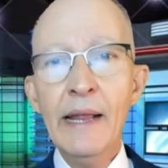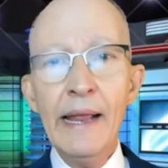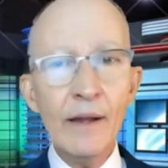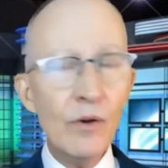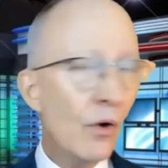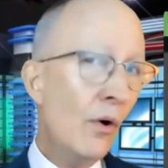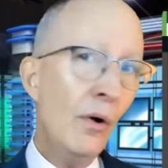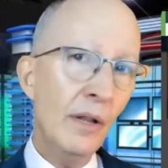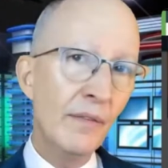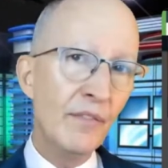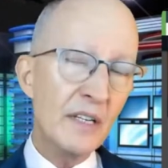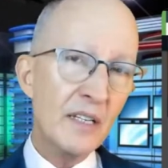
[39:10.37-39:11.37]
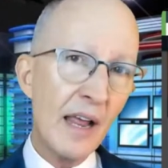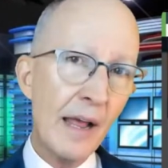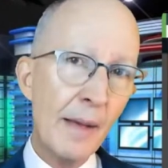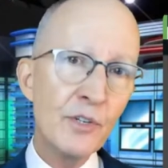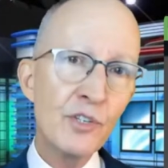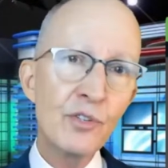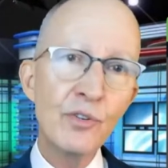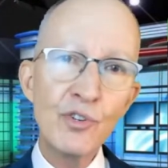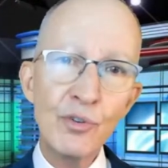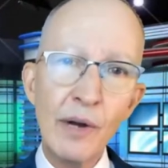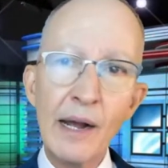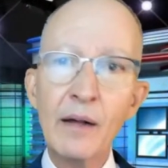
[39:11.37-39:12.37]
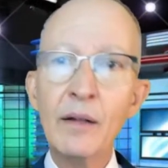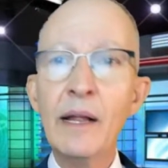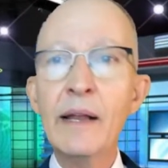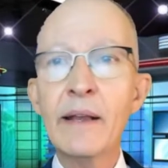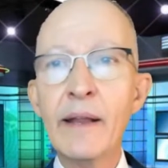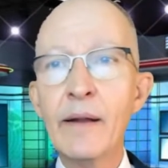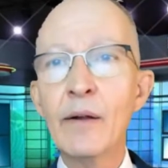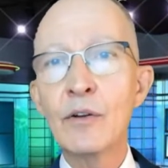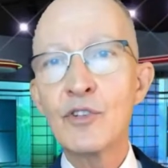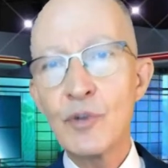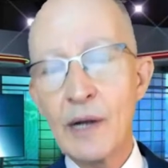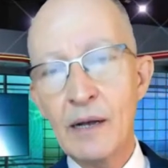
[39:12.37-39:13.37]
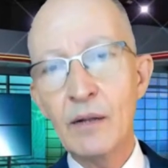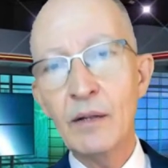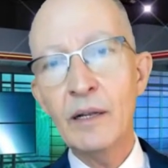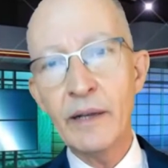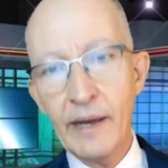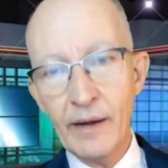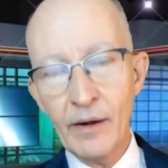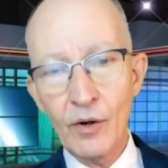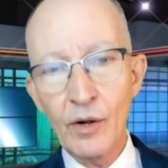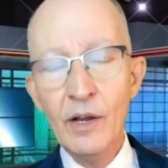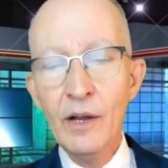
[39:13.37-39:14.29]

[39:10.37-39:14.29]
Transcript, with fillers: And all of this happens through trial and error, trial and error.